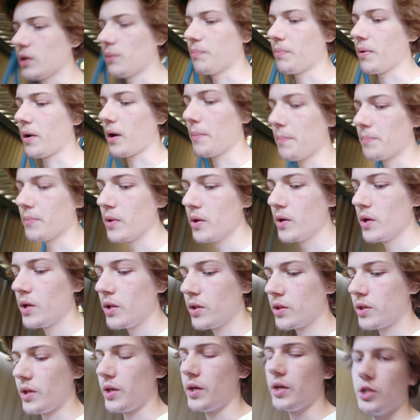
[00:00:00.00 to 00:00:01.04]
pump,
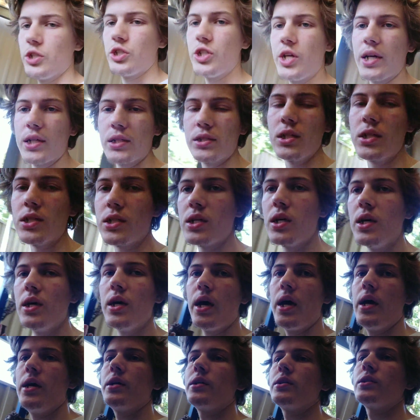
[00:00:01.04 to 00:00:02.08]
the injectors,
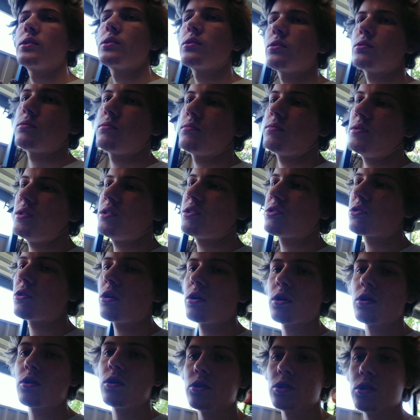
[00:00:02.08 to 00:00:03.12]
and it's going to
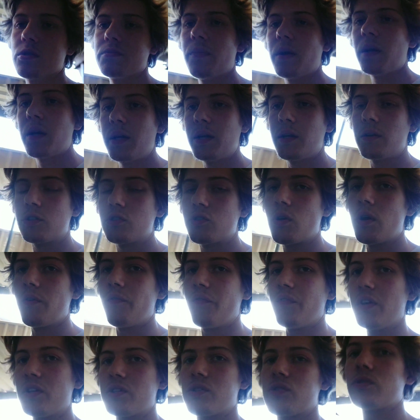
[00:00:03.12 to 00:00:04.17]
cost money to try and
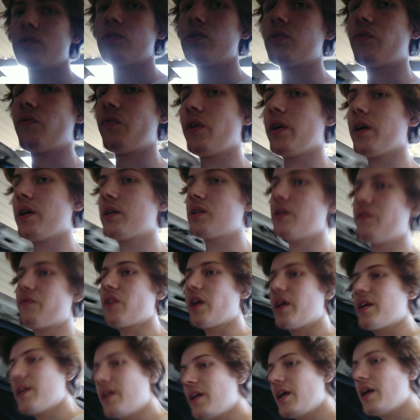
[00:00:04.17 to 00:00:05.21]
fix those things if they
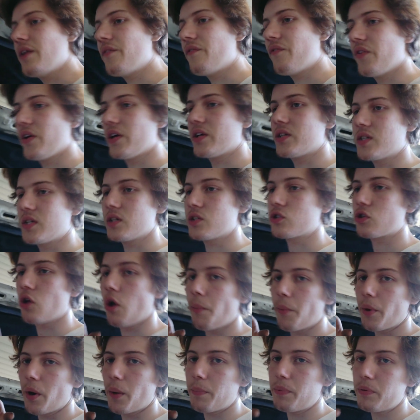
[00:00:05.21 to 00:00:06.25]
need fixing. So I'm
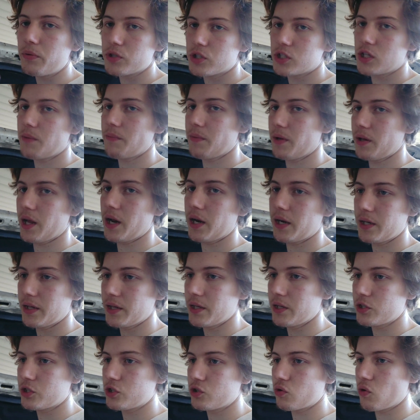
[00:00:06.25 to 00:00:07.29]
going to put some of that in there
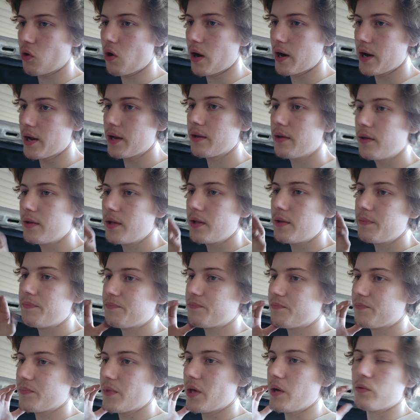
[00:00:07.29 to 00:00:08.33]
to try it.
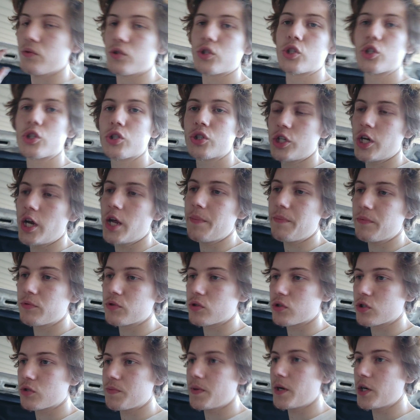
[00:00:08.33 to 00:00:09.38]
It was cheap, it was
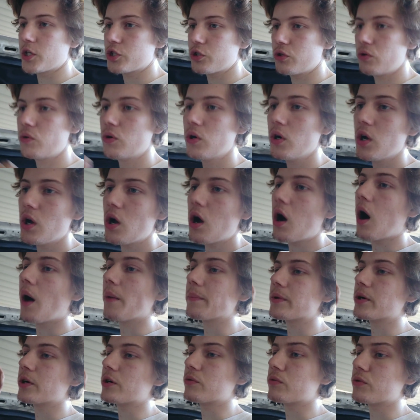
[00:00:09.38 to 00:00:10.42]
on special. I'm
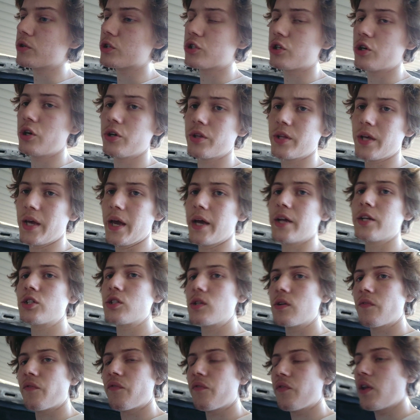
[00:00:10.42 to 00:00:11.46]
going to return the
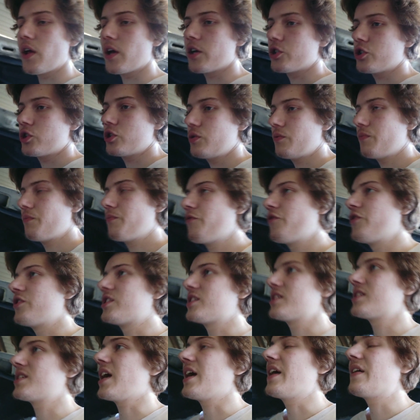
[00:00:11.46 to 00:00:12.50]
engine flush for
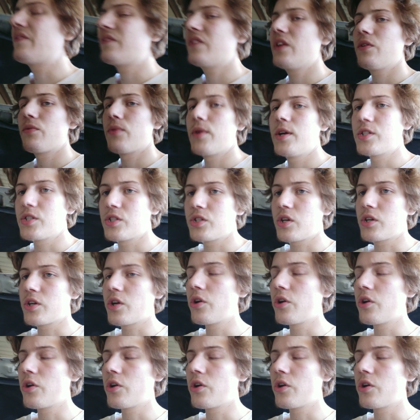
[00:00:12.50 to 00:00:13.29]
safety reasons. I